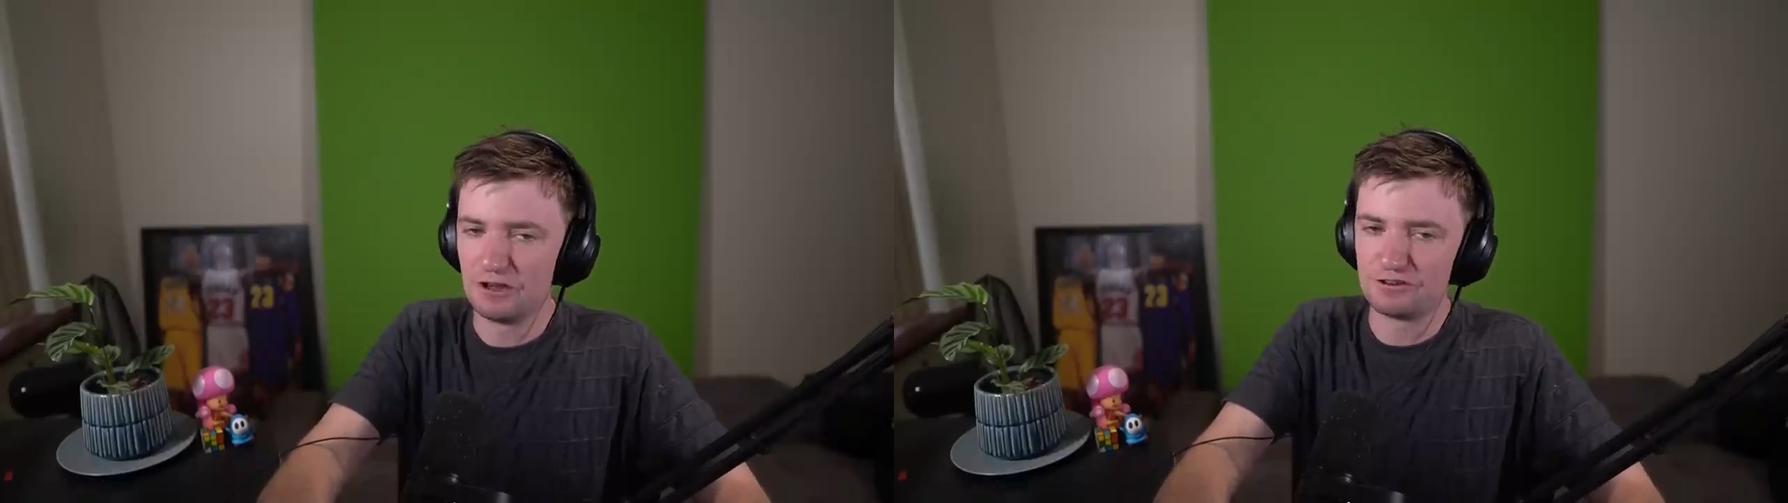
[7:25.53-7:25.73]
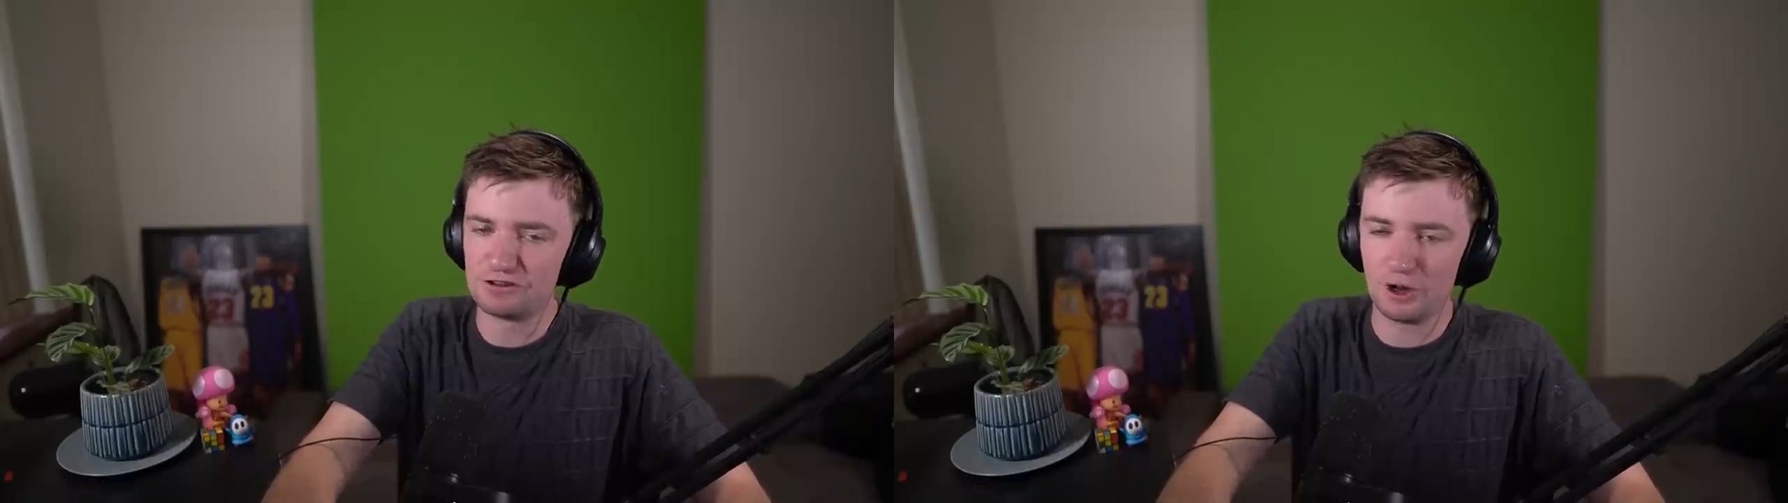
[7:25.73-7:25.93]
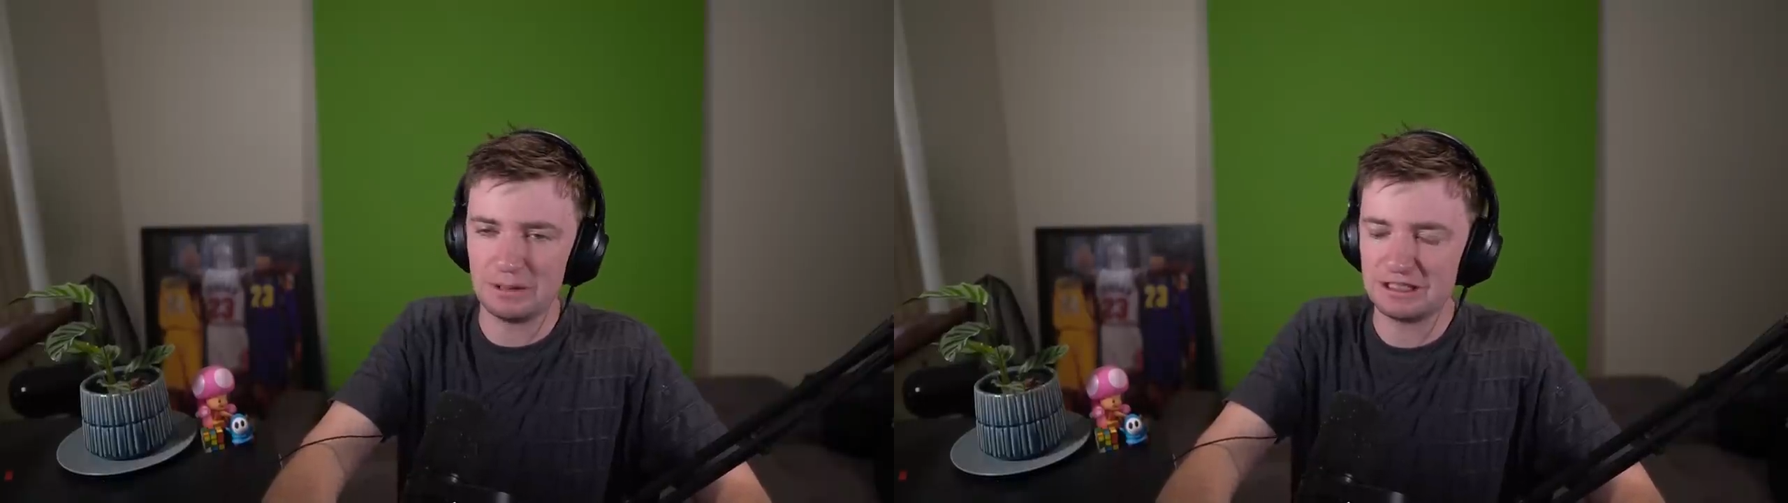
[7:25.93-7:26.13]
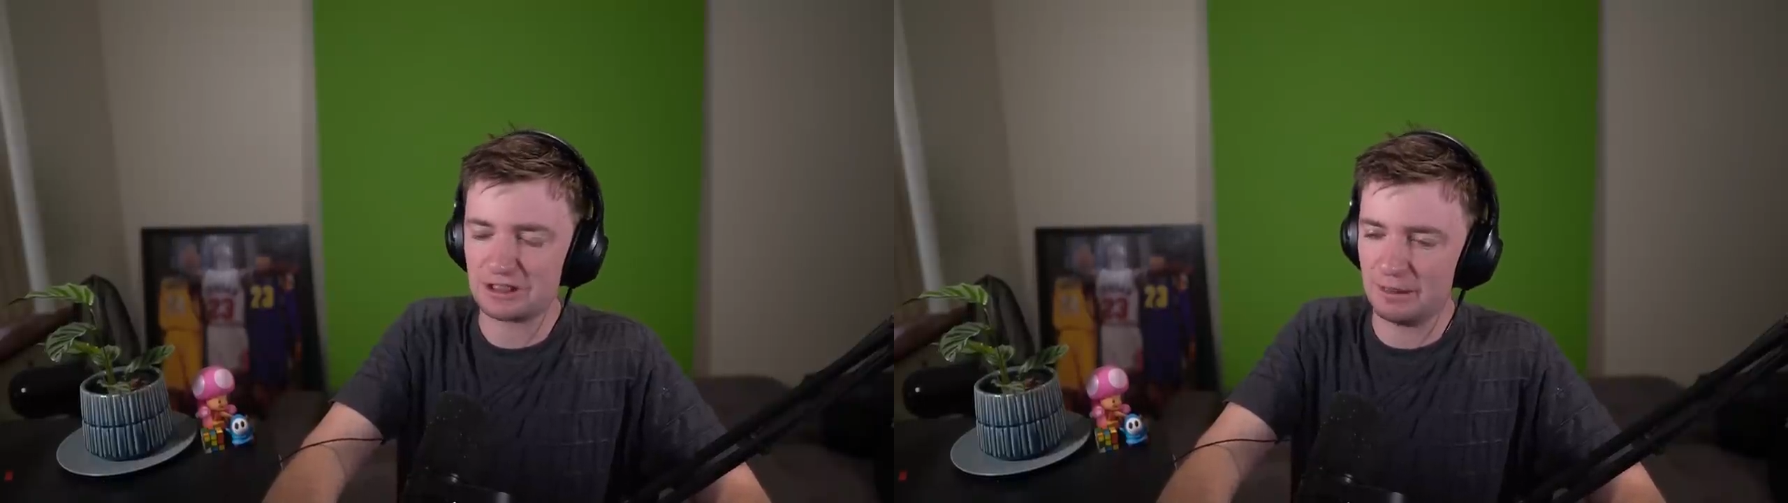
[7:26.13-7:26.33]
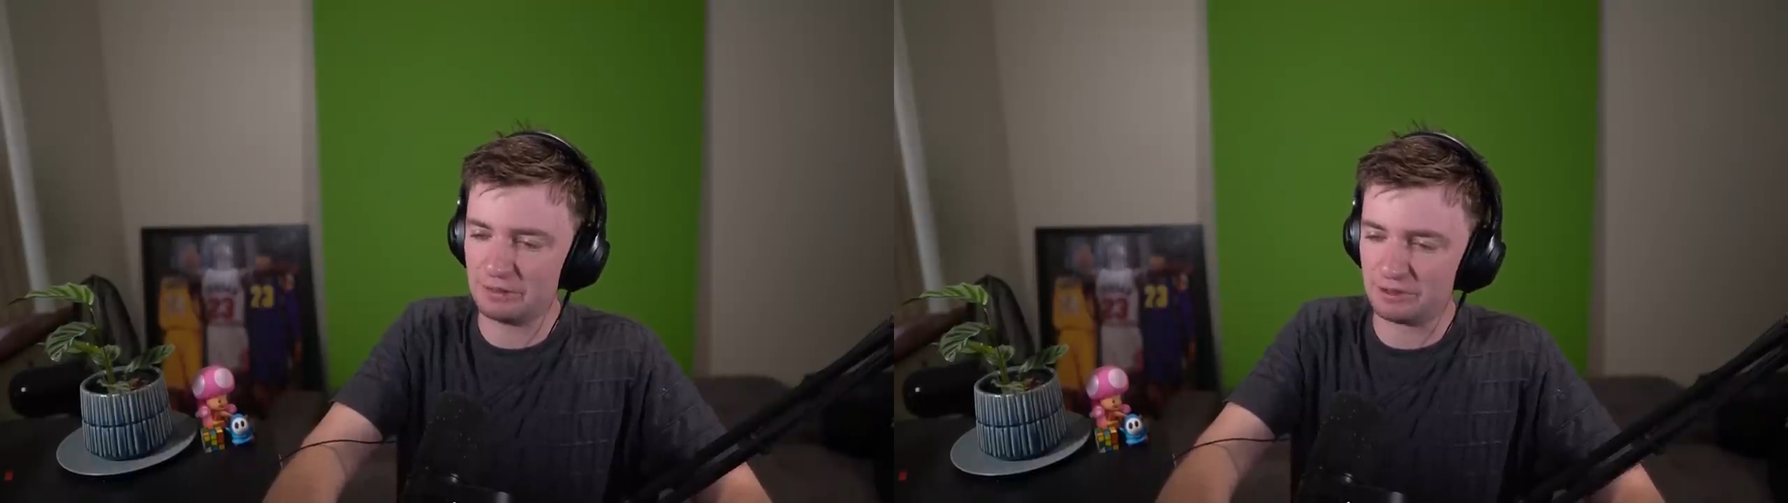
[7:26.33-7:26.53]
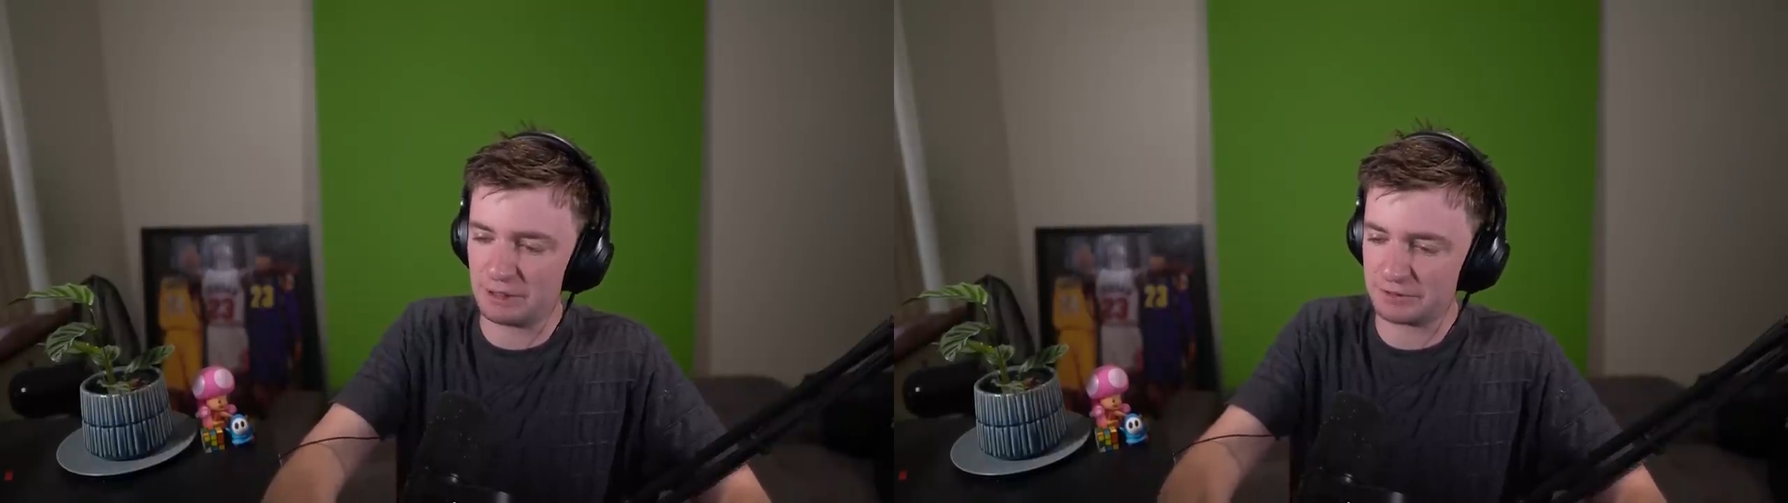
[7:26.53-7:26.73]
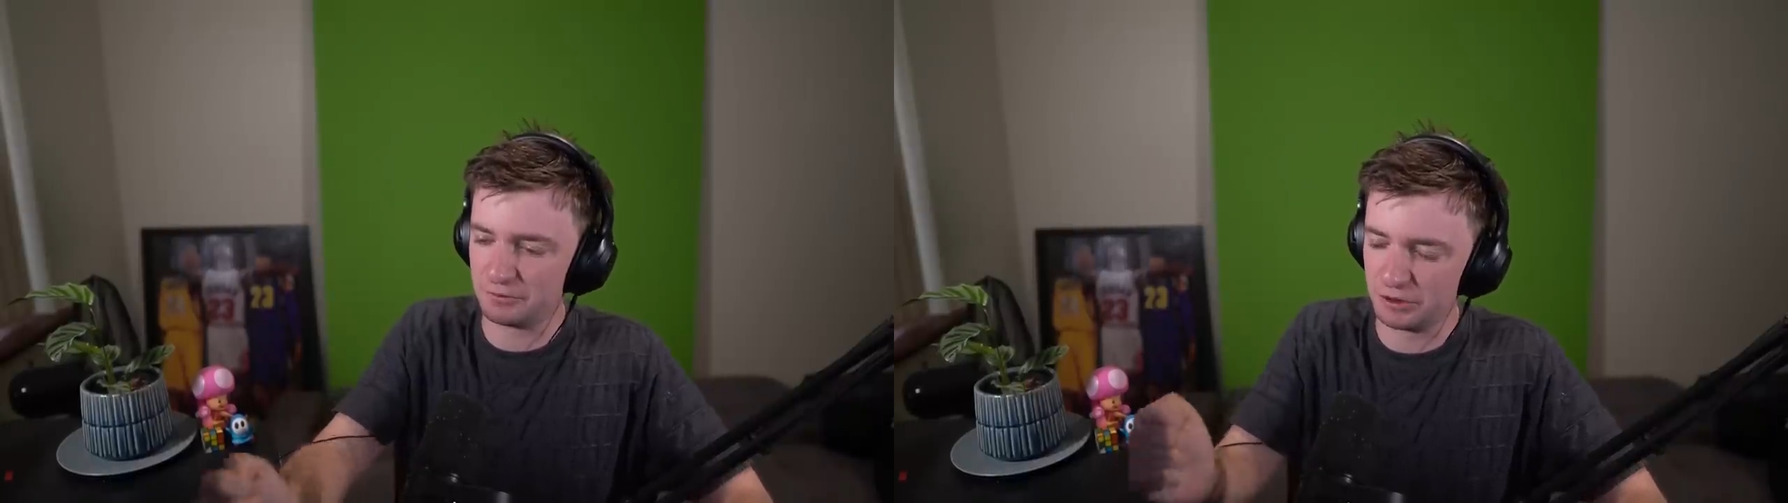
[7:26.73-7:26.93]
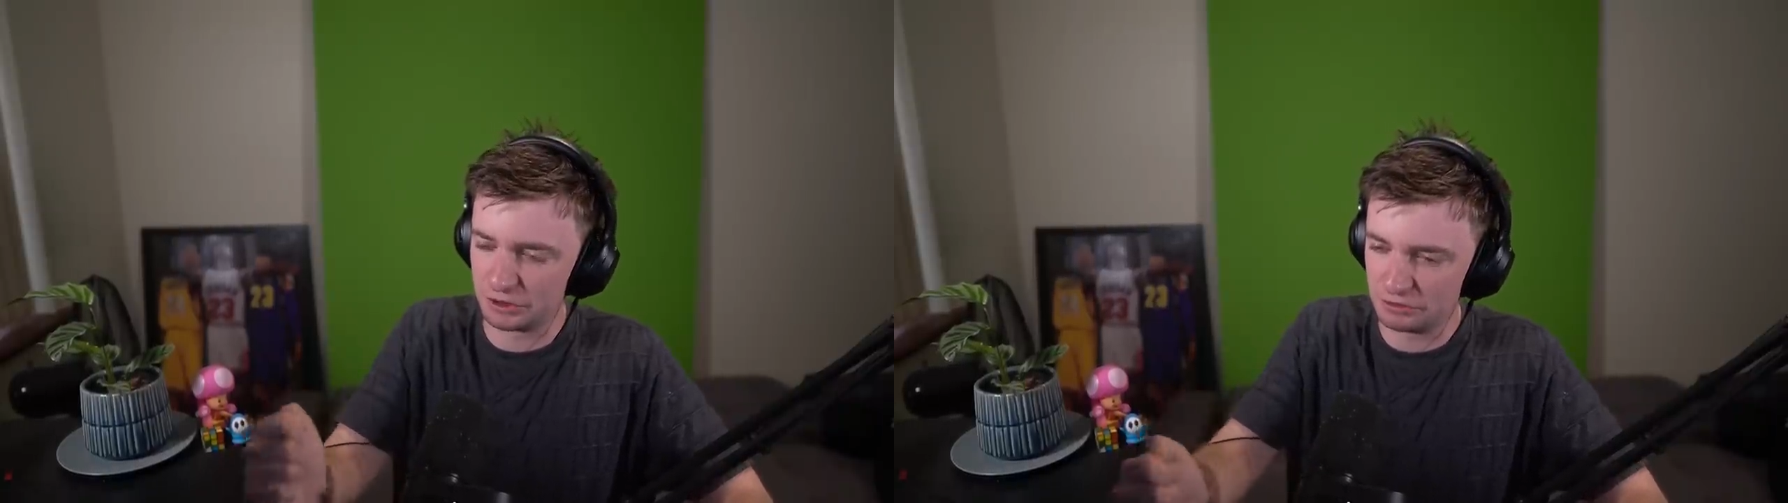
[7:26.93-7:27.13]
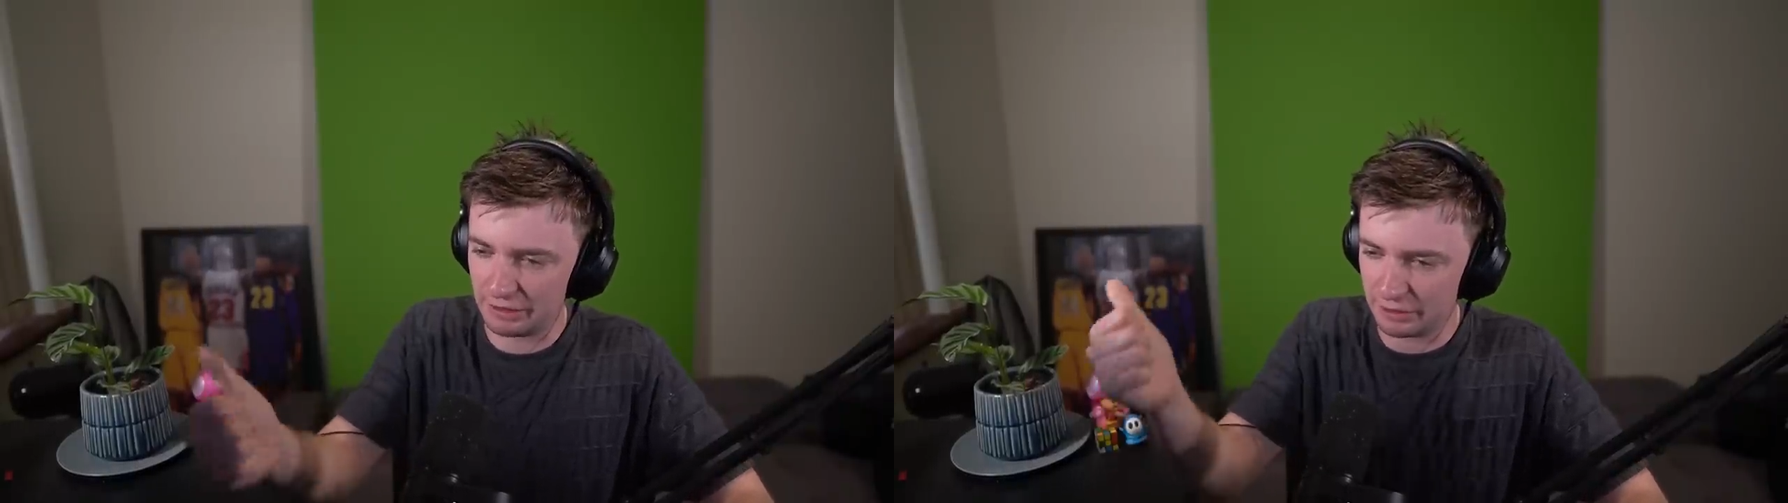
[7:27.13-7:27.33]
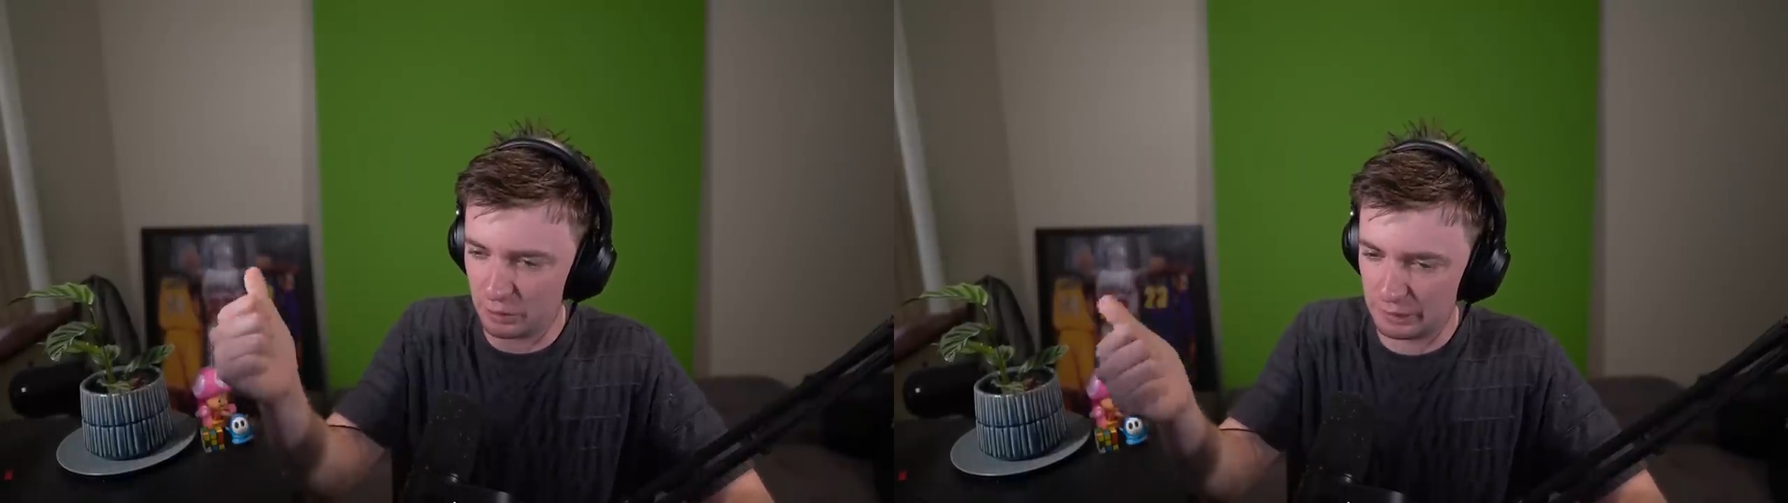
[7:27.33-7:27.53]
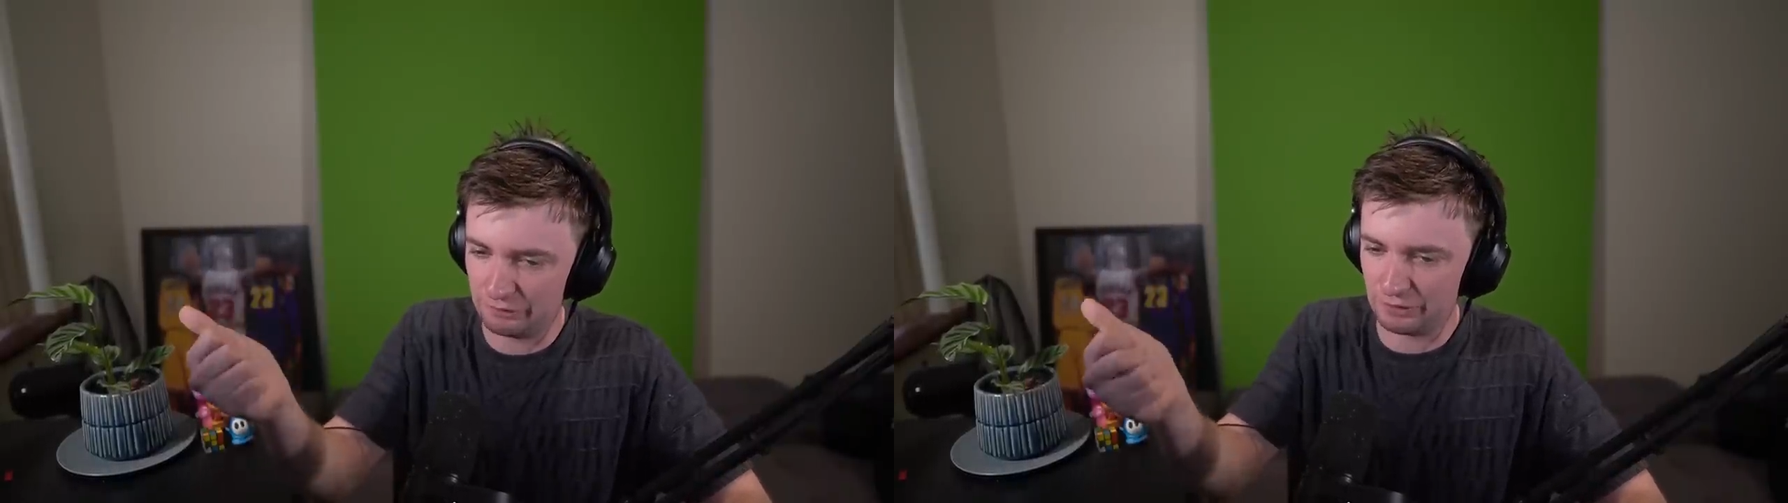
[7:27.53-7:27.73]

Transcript: so many times in Smash 4 you could just like coin